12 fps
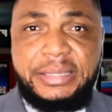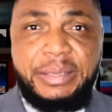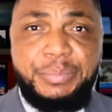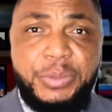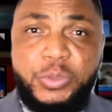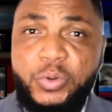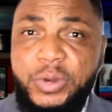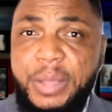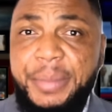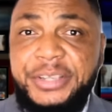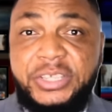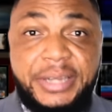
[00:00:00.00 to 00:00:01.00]
Pretoria
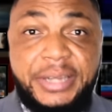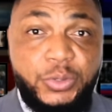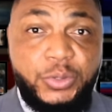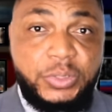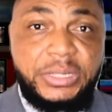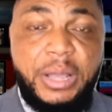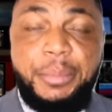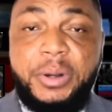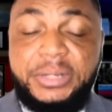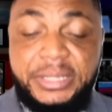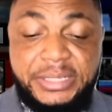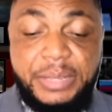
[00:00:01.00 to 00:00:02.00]
Magistrate Court
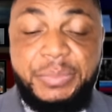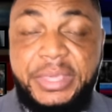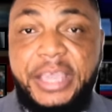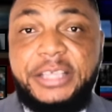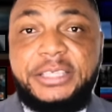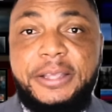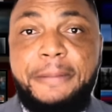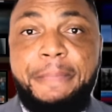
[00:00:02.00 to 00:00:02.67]
about this same case,